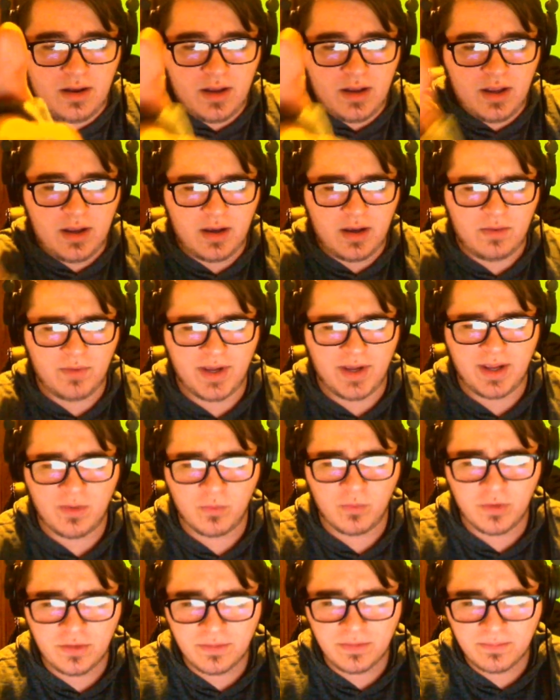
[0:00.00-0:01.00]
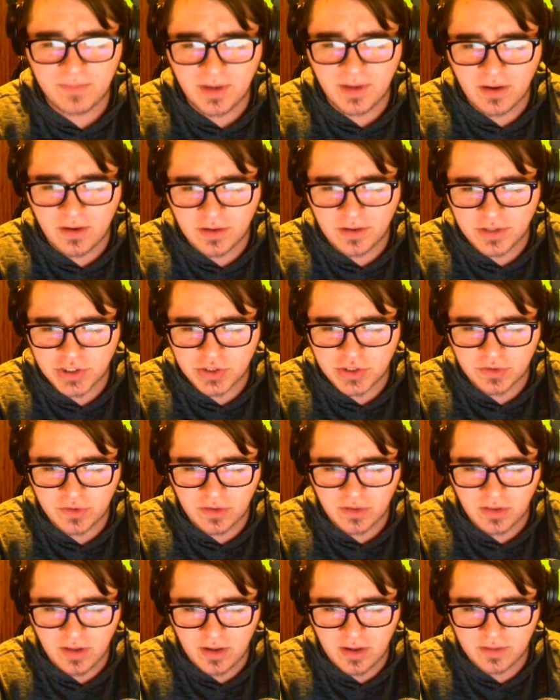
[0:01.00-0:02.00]
wait, it wouldn't be hard to show your
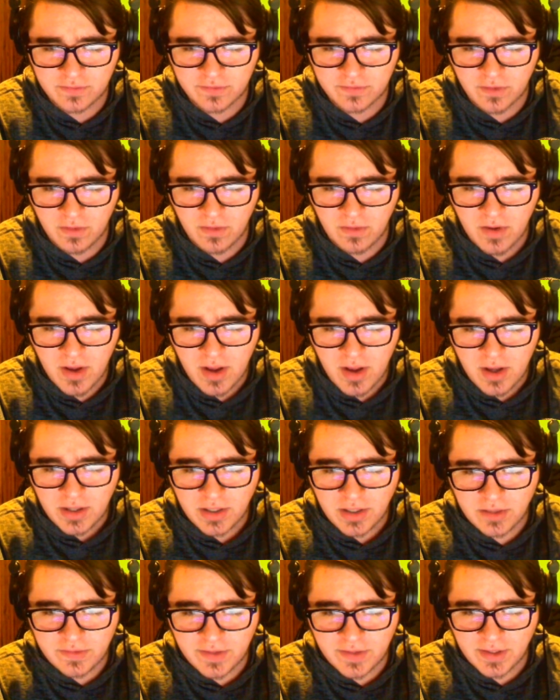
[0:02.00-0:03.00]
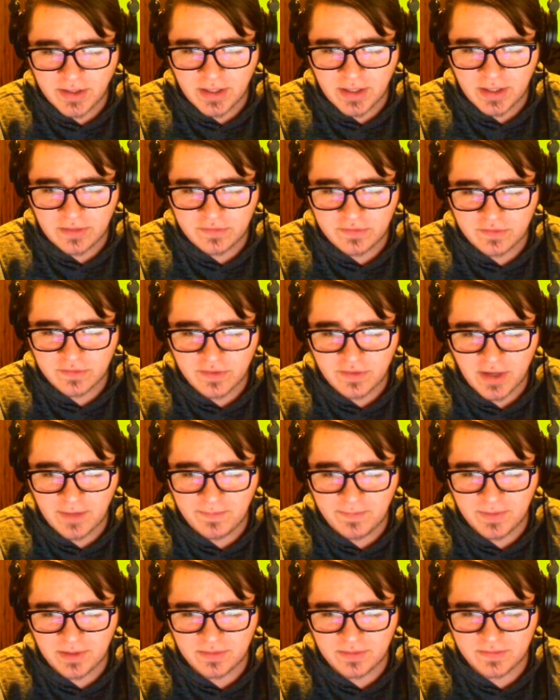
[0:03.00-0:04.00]
logs, though. You didn't, and it's just
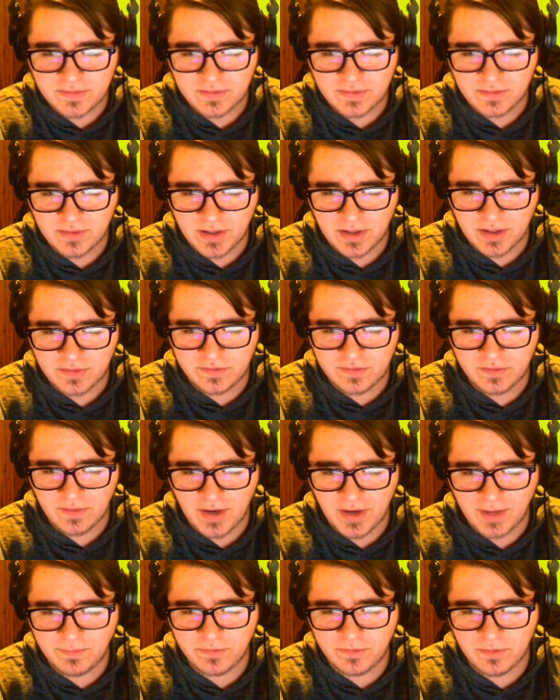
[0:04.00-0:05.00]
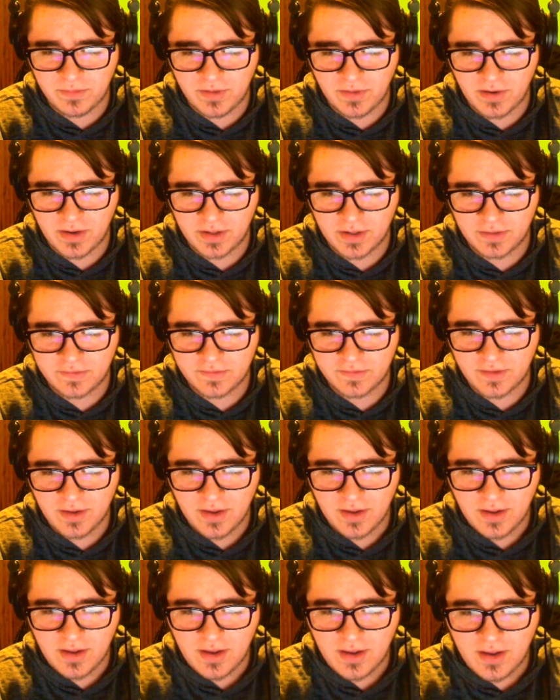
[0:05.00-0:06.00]
hyping to hype, to be honest.
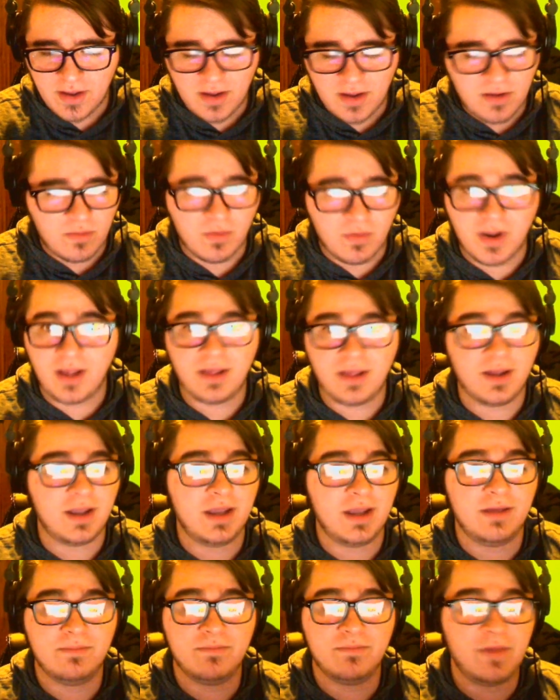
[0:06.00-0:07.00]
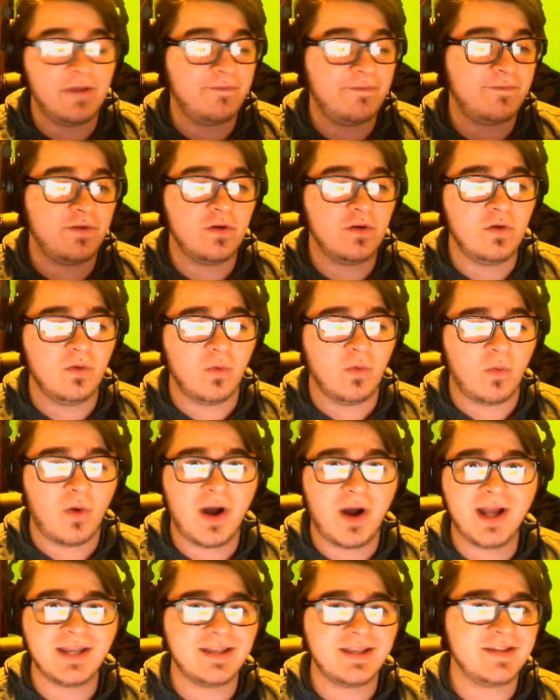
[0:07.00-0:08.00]
Well, if you
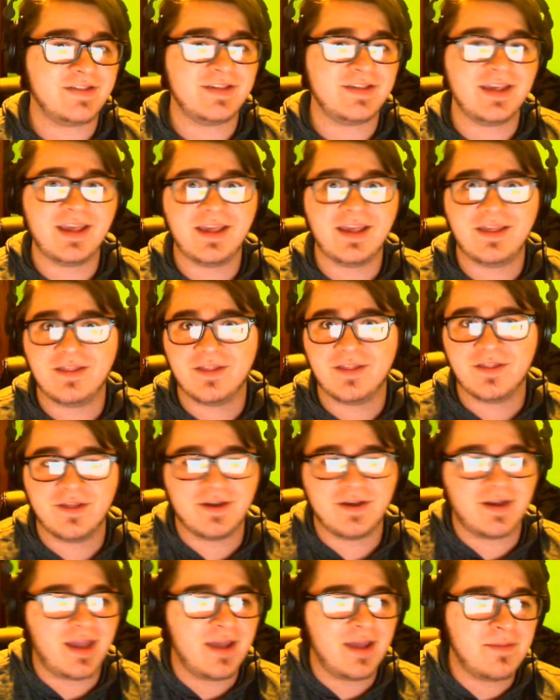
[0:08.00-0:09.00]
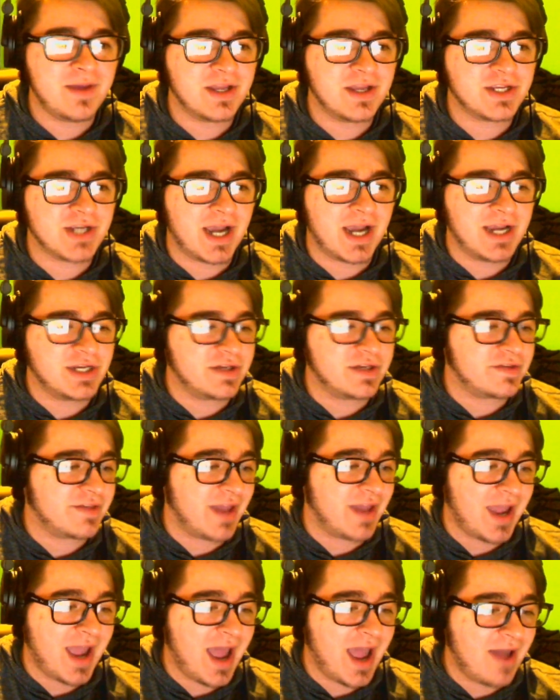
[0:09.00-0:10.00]
want to see the image, I
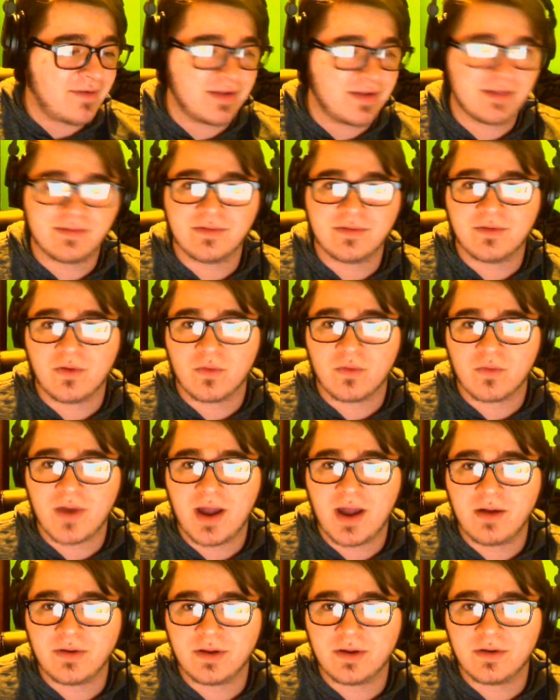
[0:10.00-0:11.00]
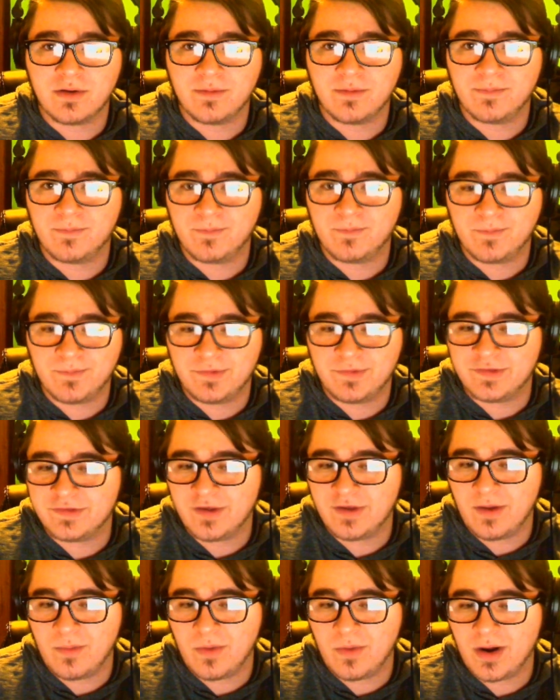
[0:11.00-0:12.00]
have it around here
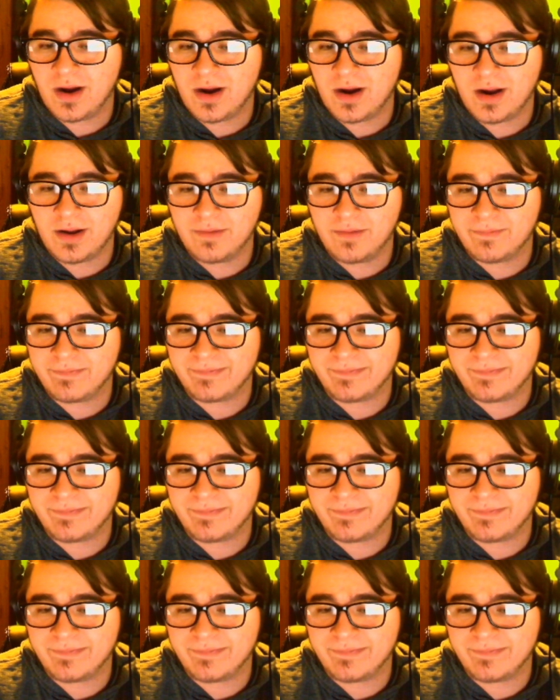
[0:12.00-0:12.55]
somewhere.